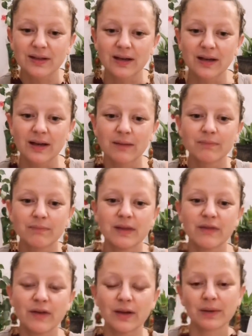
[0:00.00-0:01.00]

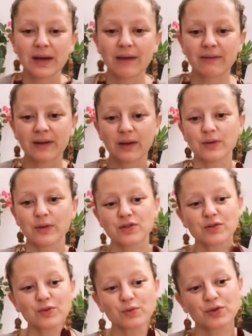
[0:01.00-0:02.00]
If anyone have any
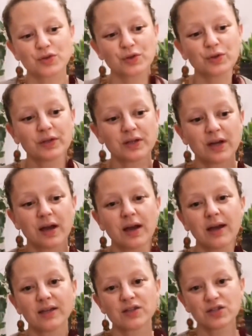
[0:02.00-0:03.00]
questions, or should I
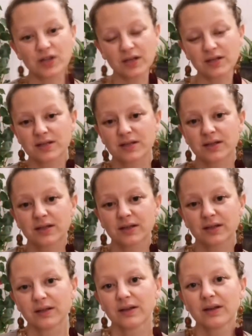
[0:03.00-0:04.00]
just
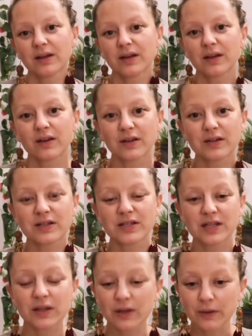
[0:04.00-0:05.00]

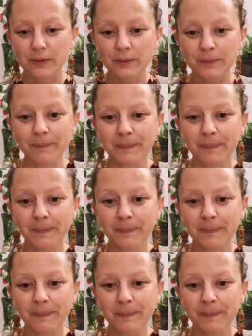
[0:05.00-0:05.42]
continue?